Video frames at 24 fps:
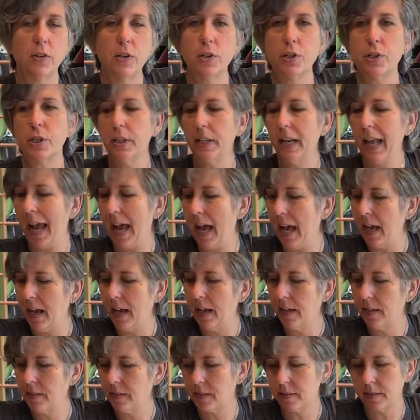version
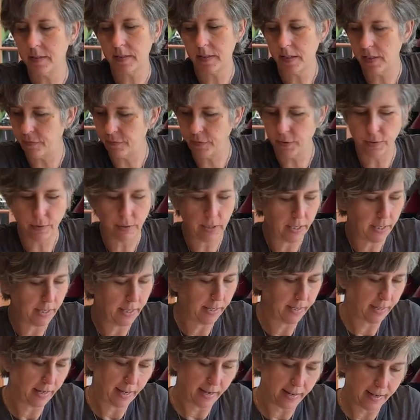has seafood in
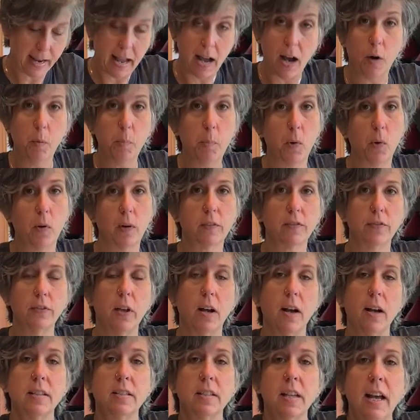it and now pork
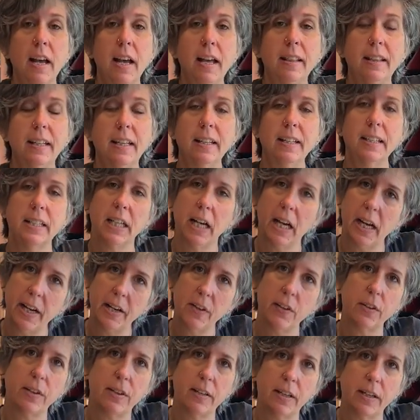floss. The
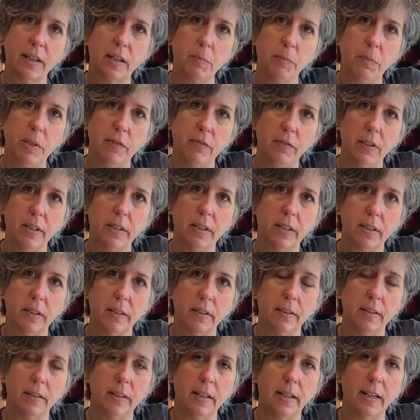entire thing can be vegan
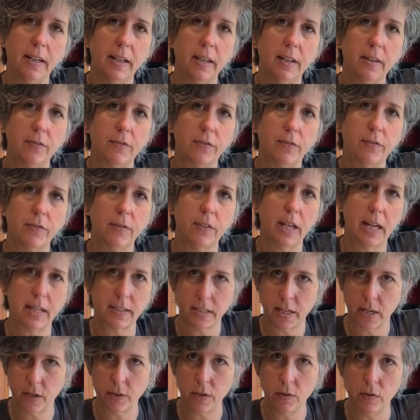if
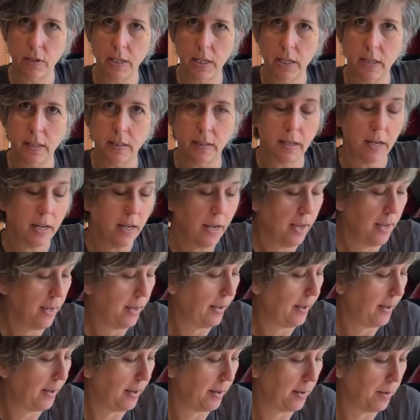that's how you eat.
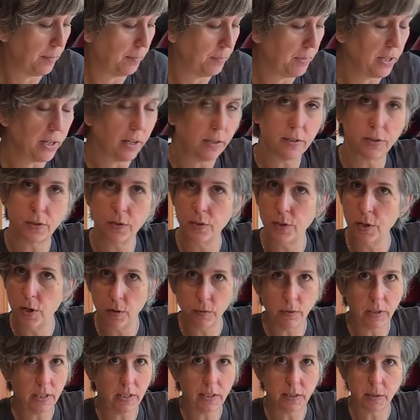Um, there is
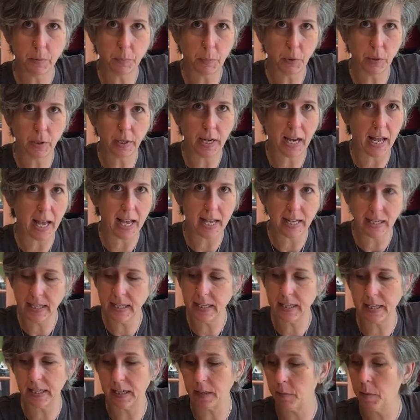no need to put
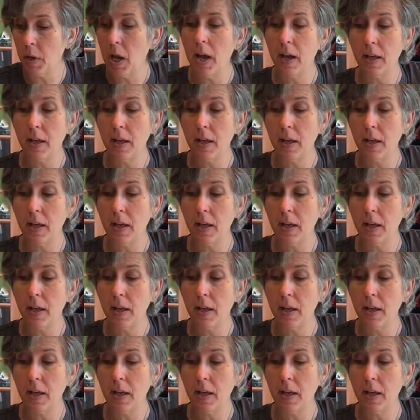anything